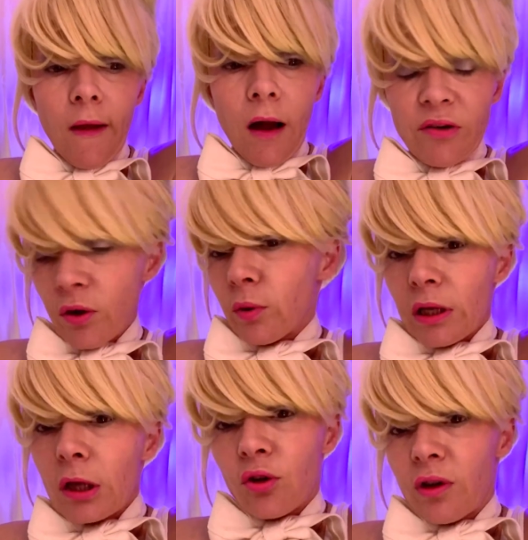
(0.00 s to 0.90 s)
I felt really
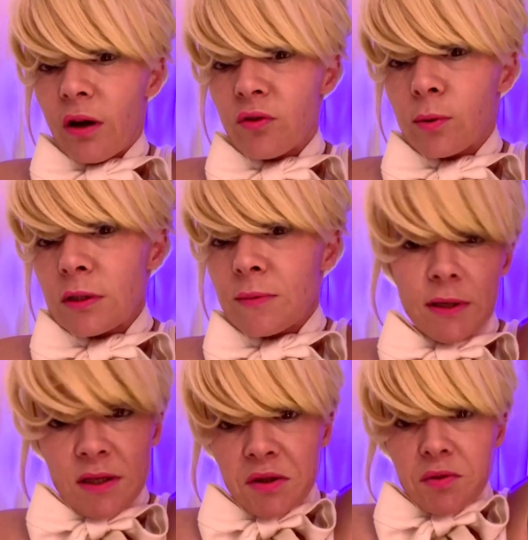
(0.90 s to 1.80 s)
guilty afterwards
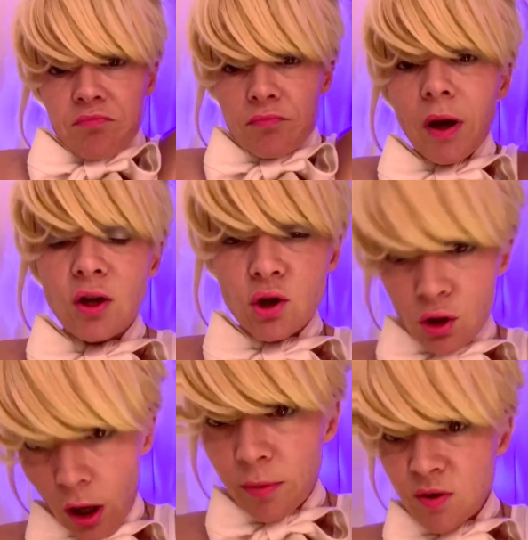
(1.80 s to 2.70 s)
because I should
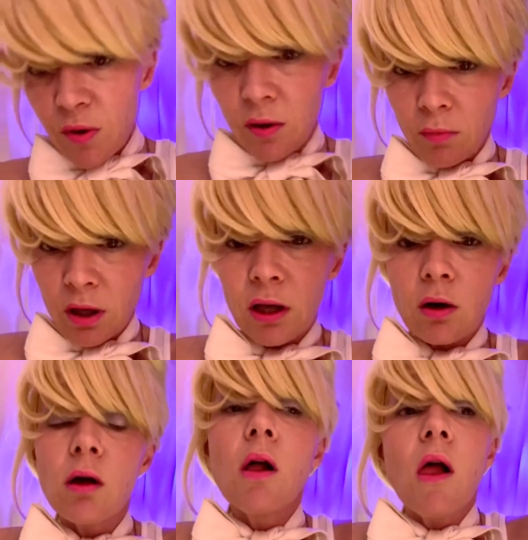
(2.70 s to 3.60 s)
not be spending money at
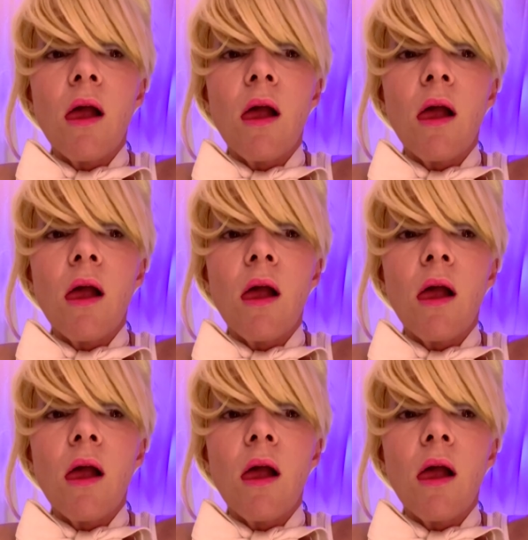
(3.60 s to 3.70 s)
all.